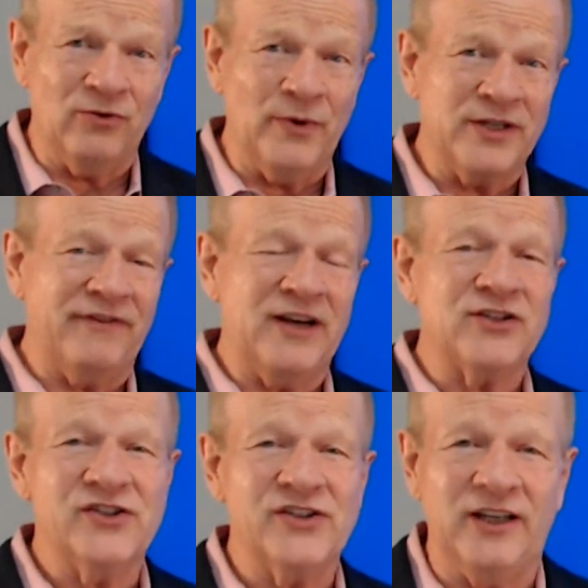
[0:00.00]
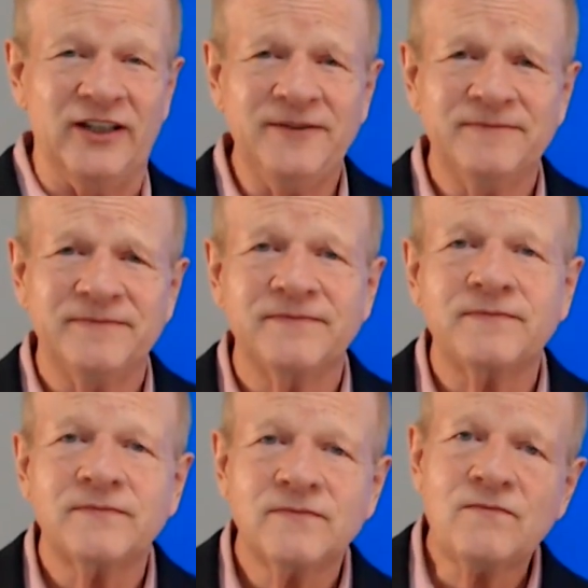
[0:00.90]
reservation selling,
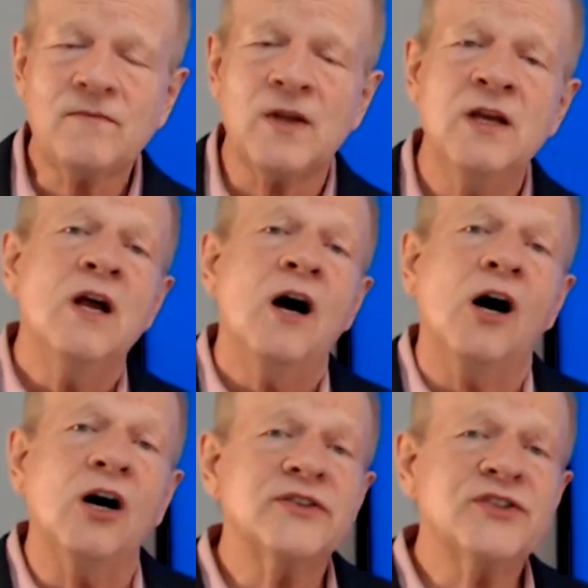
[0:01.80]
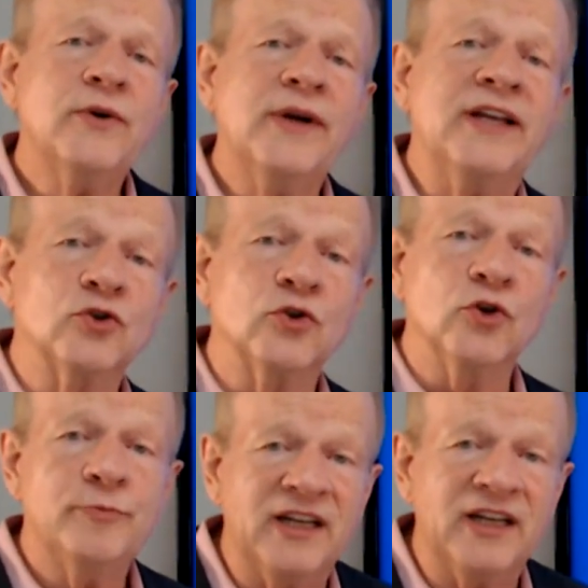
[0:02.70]
Also in
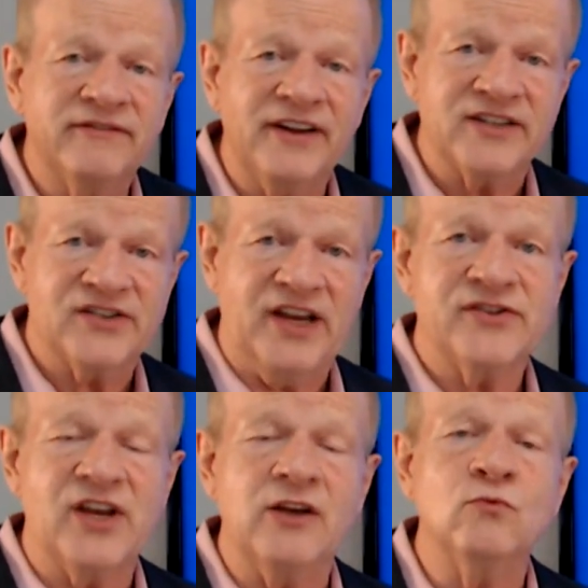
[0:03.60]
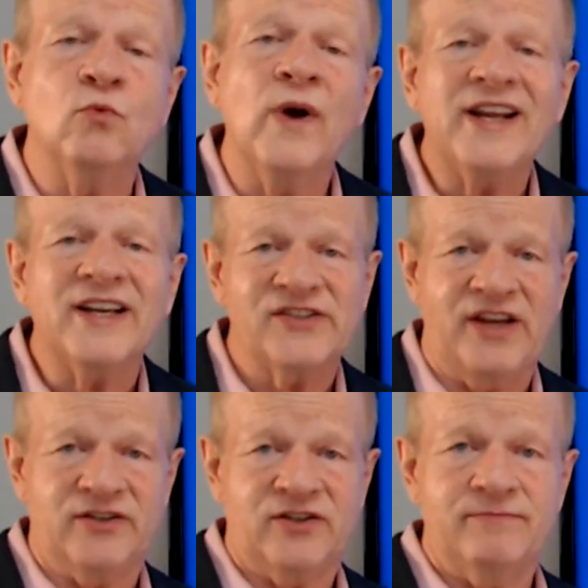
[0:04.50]
group and event sales and wedding
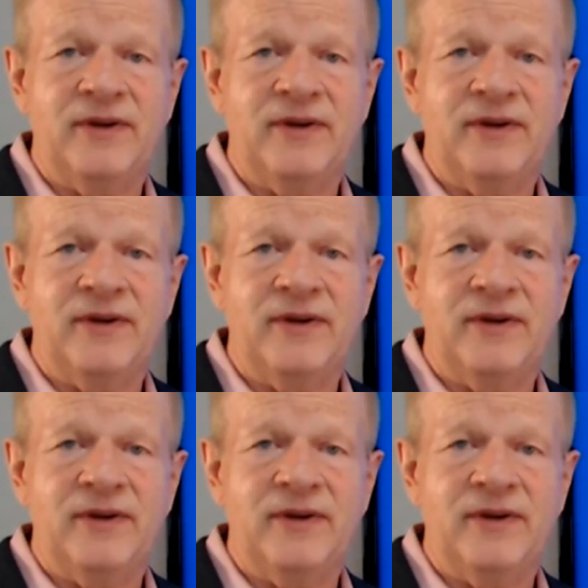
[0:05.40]
sales.